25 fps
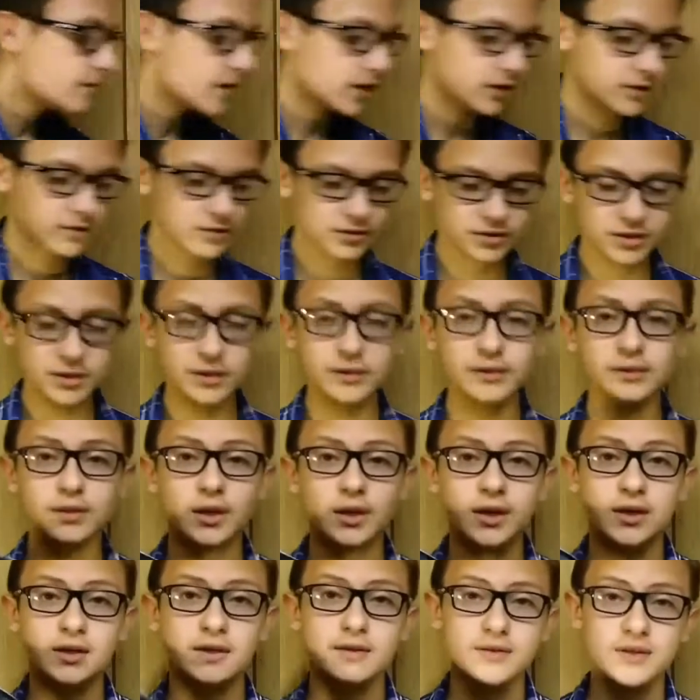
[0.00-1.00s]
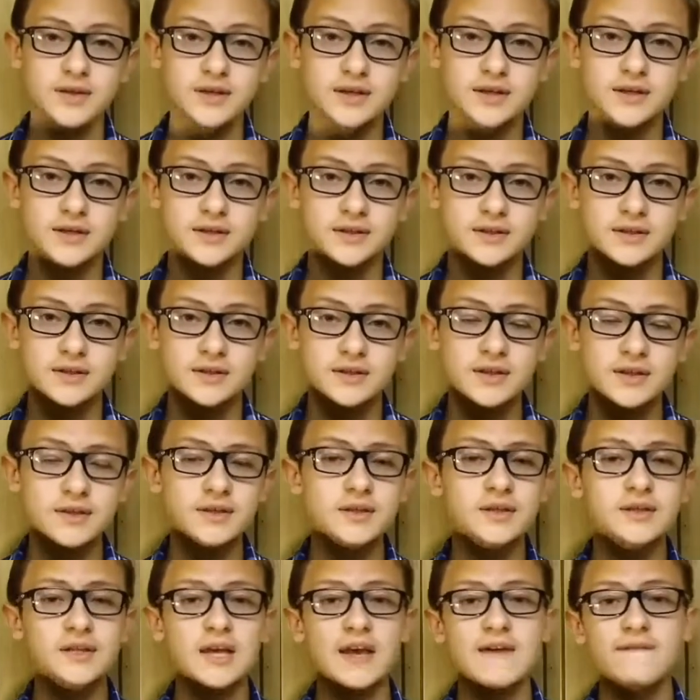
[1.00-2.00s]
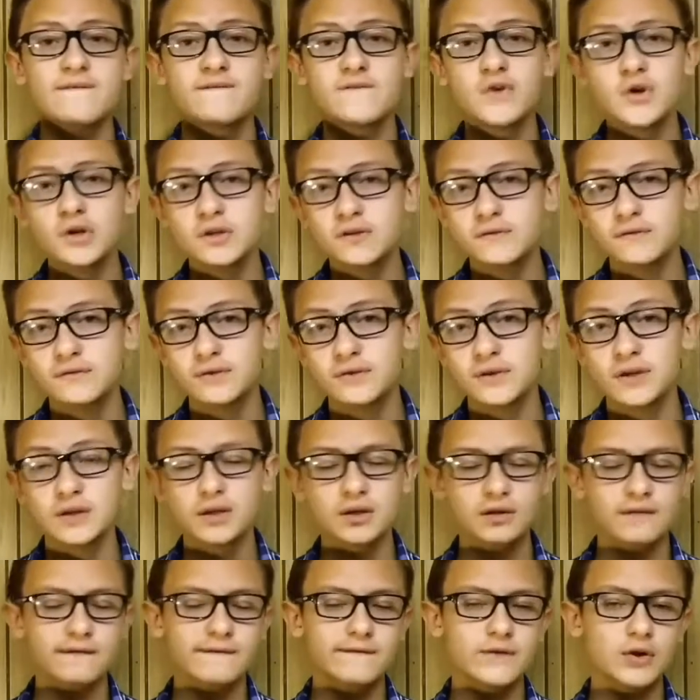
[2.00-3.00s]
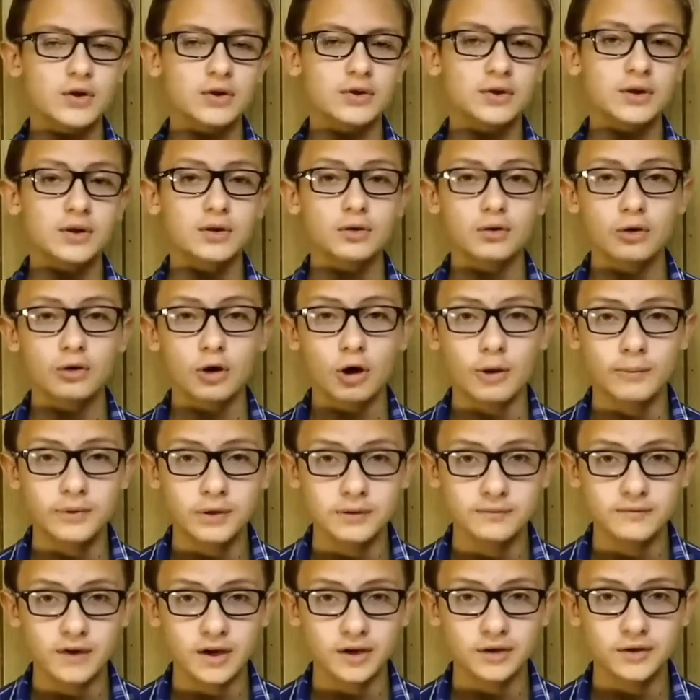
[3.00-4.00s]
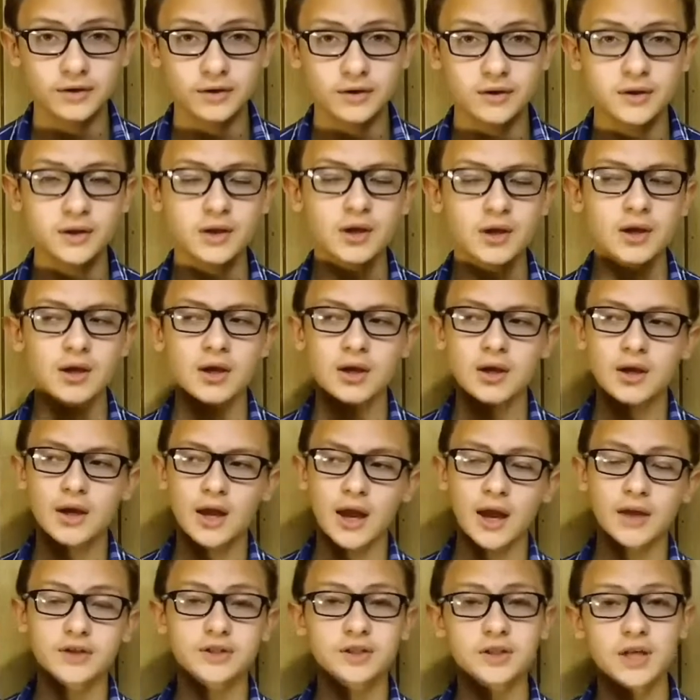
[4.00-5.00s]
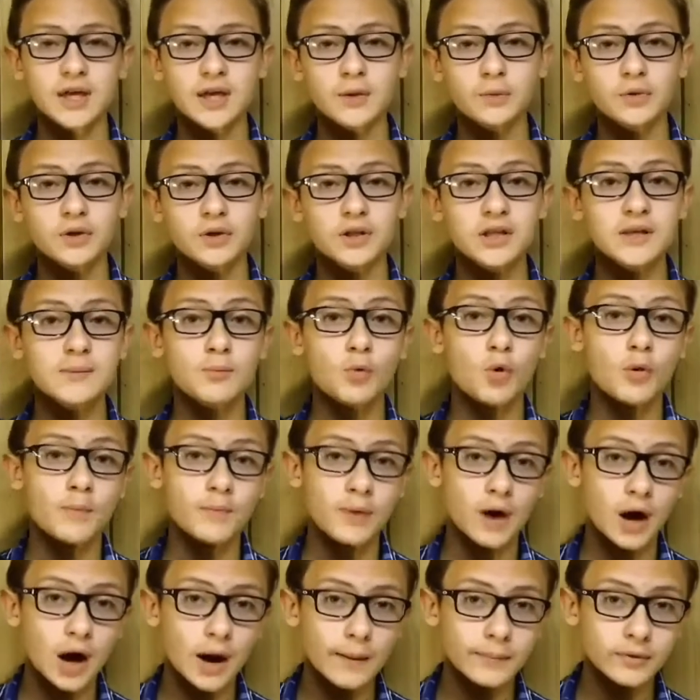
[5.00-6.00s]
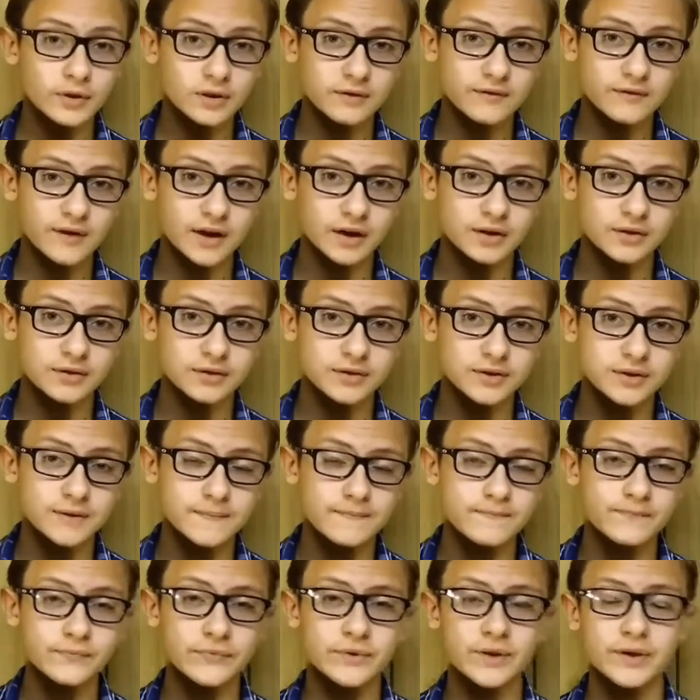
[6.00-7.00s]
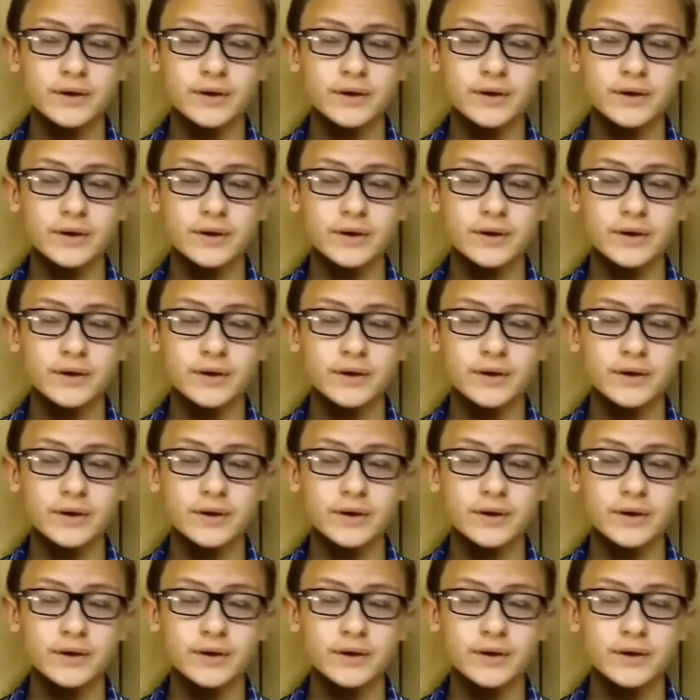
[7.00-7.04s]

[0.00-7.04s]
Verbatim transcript: Records like these. This is a 33 and a third RPM record, and today one of the more popular records.